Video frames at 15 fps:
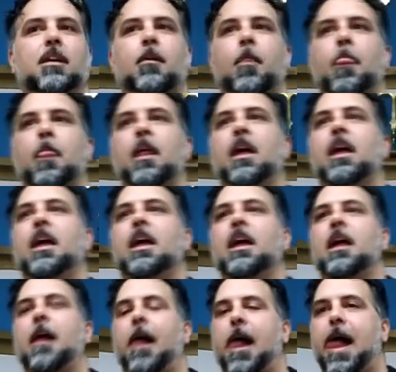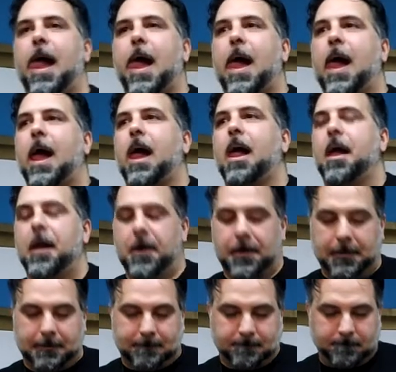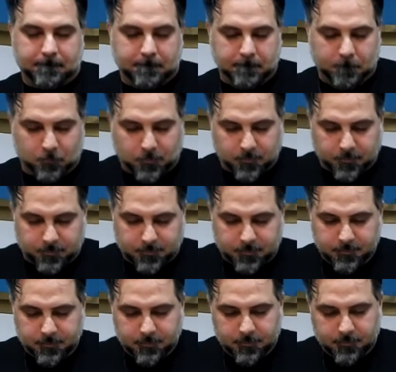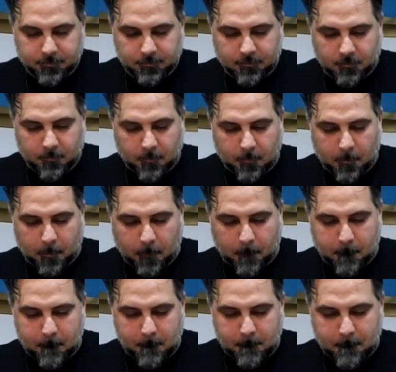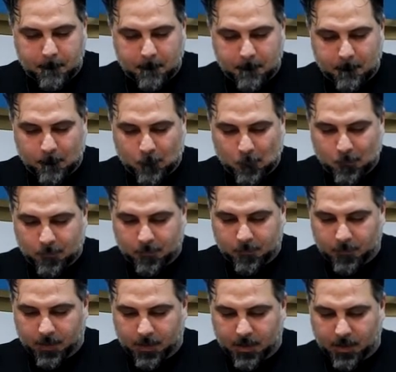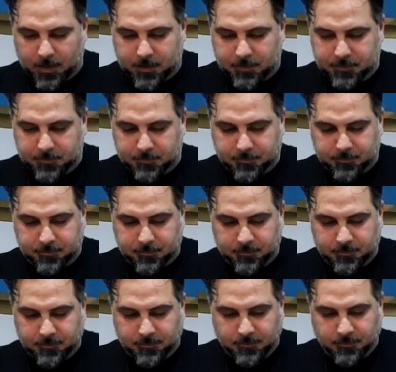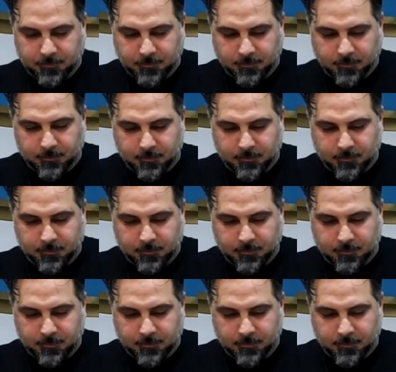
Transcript: Nobody speaks.